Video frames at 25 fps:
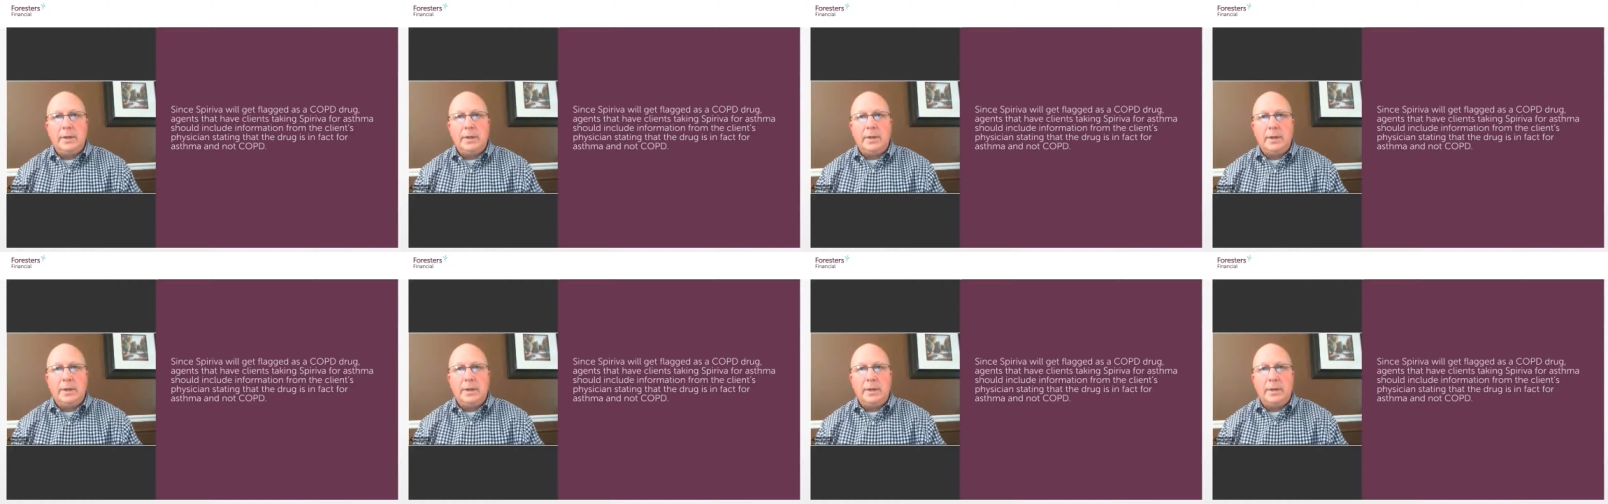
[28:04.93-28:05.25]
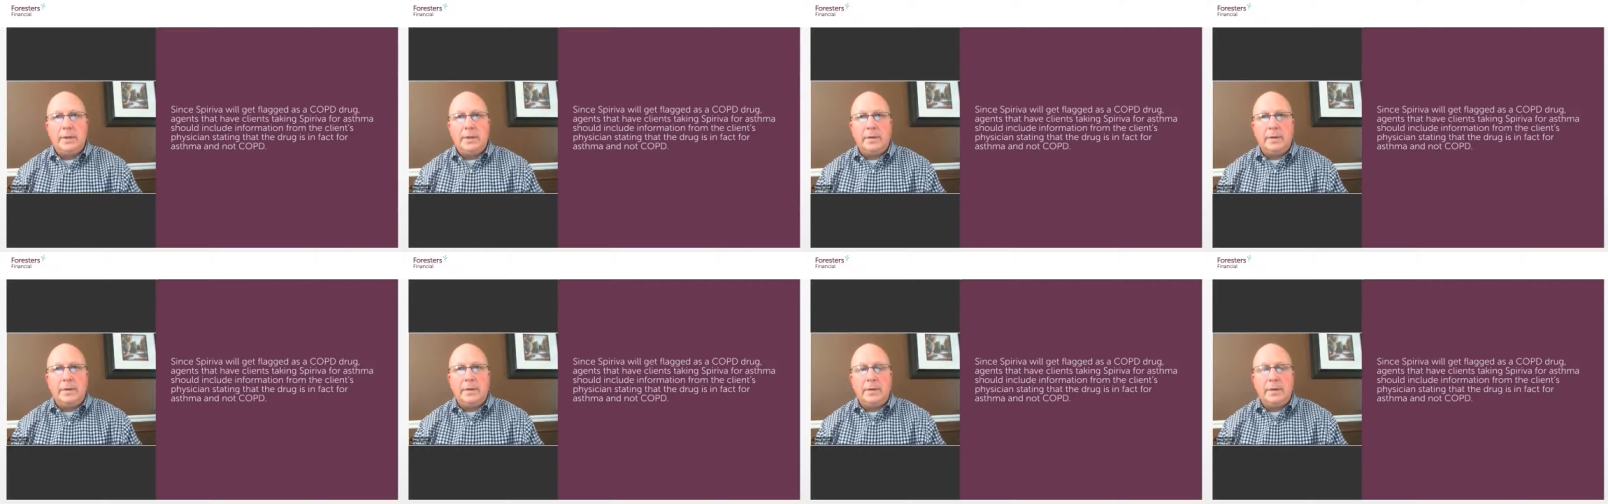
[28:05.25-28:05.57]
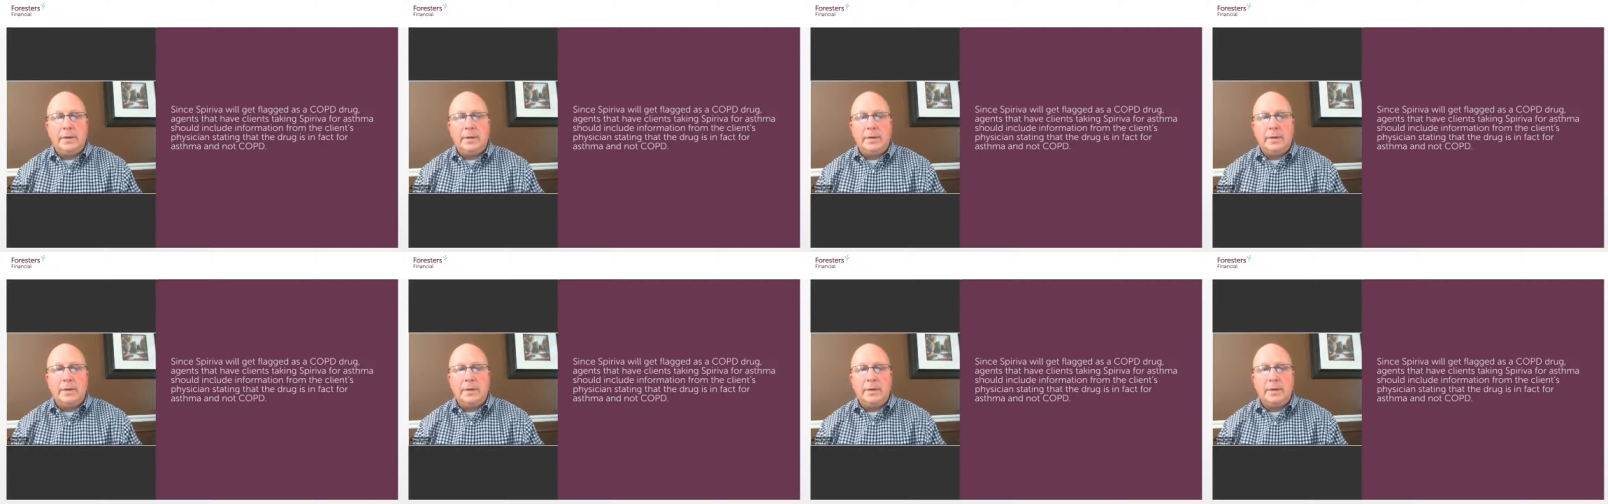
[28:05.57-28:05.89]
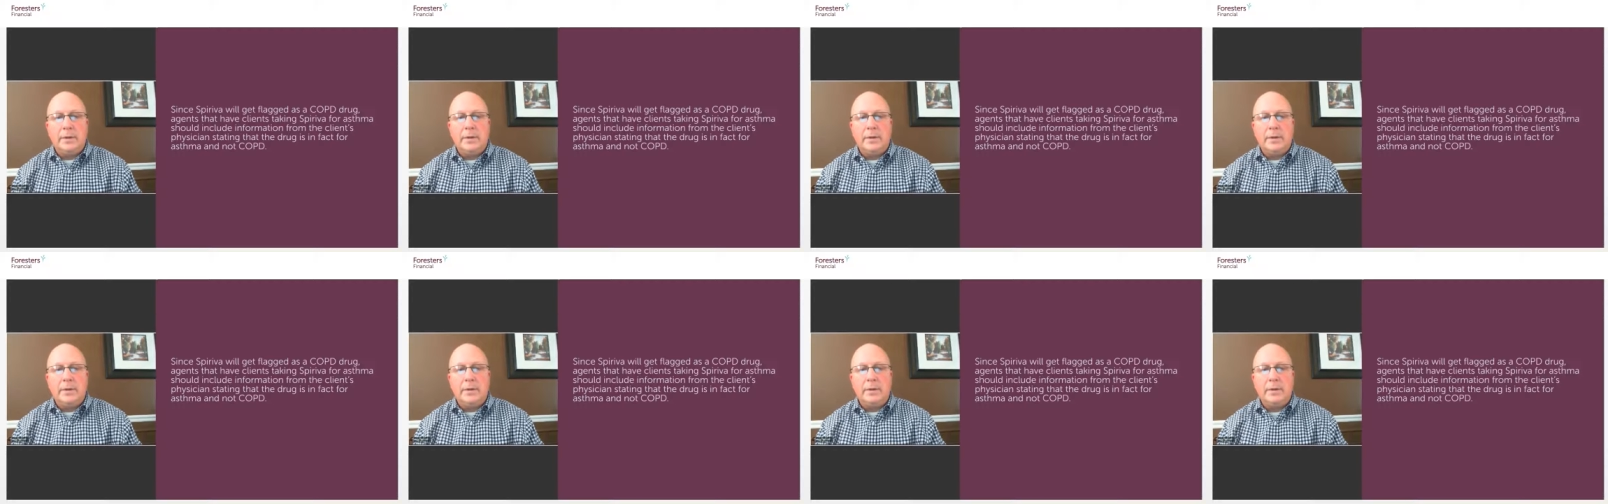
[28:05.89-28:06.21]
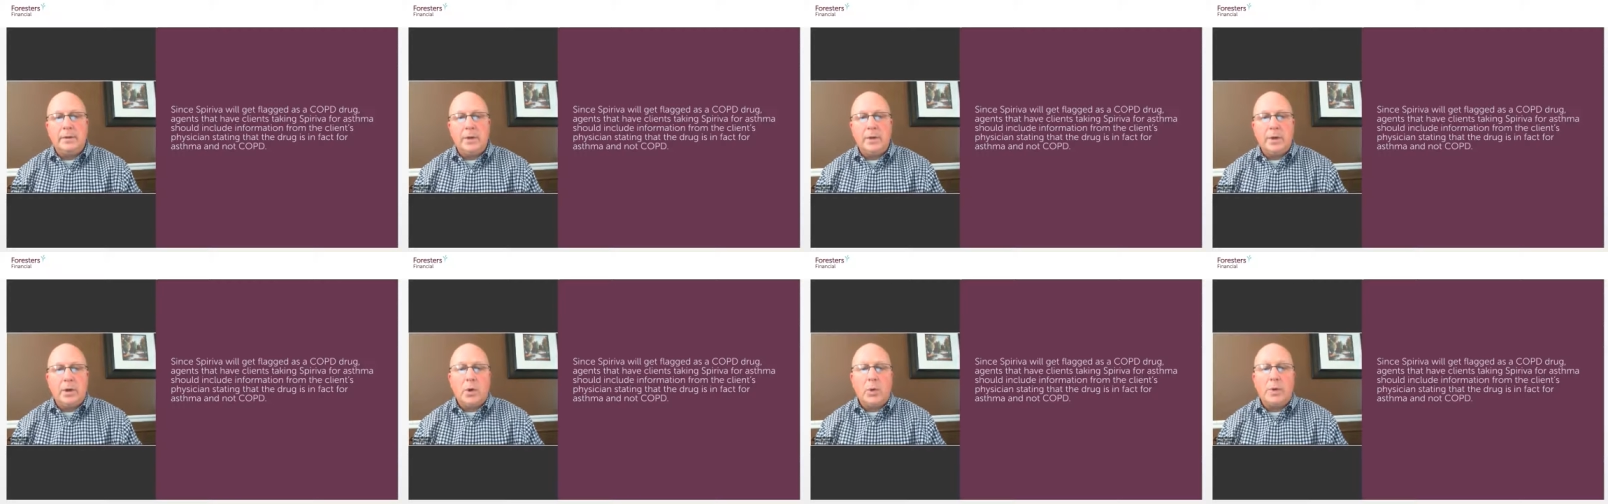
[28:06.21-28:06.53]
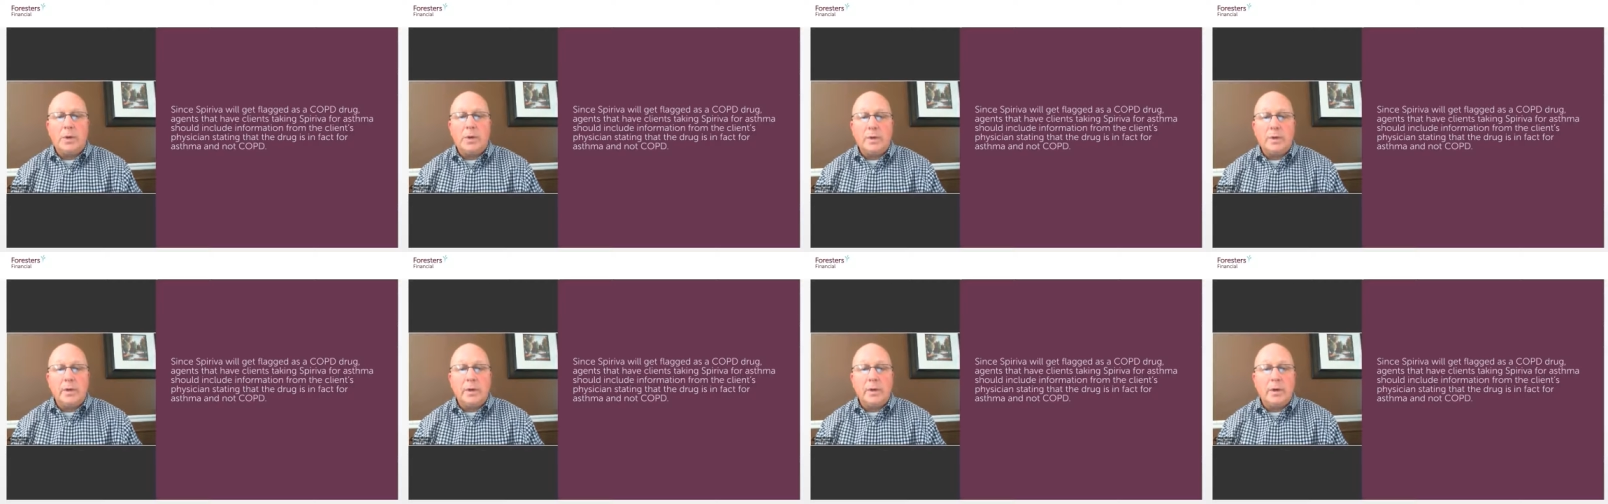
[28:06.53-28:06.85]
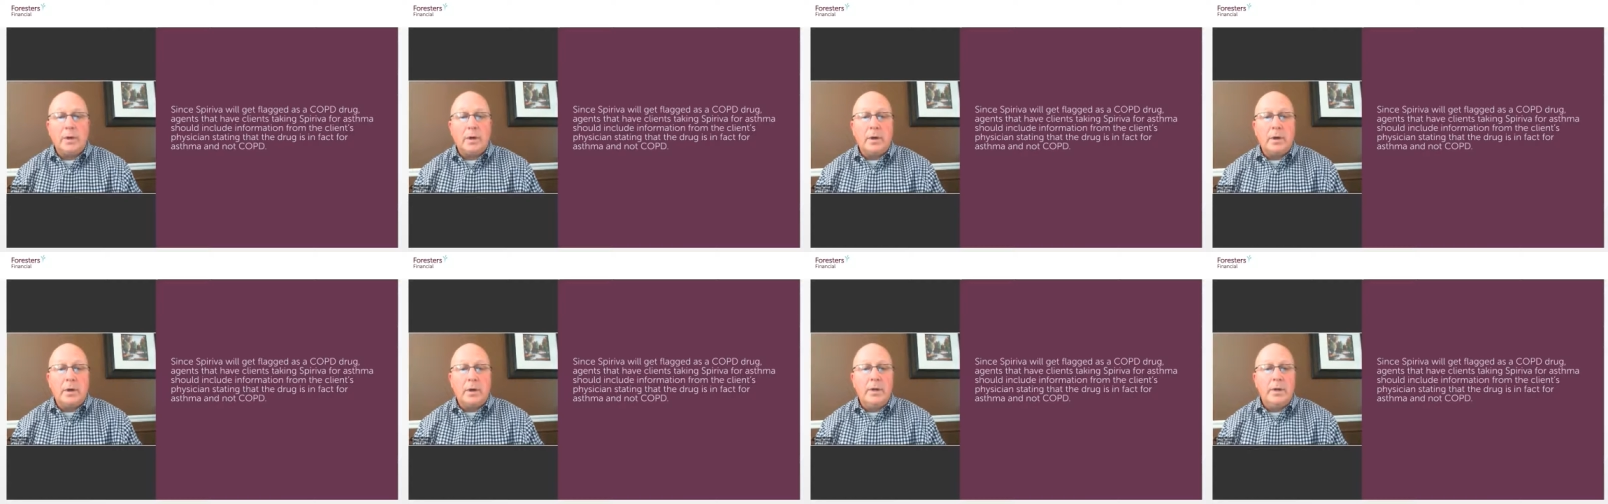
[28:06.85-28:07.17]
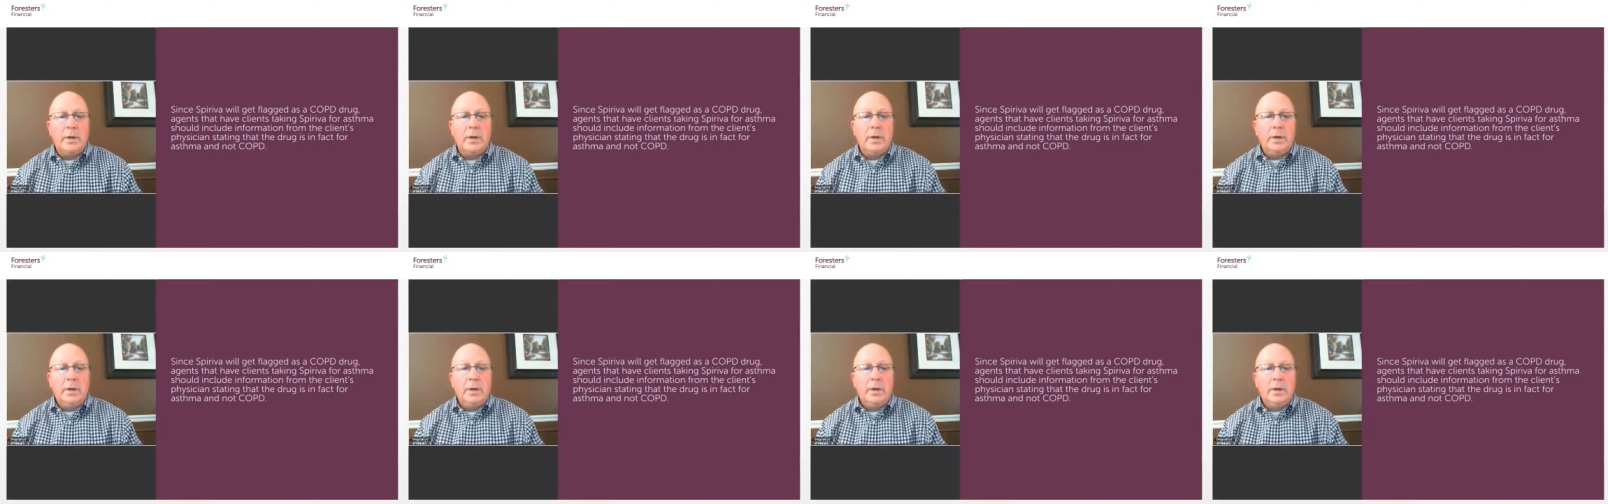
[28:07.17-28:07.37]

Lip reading: and they are what they are.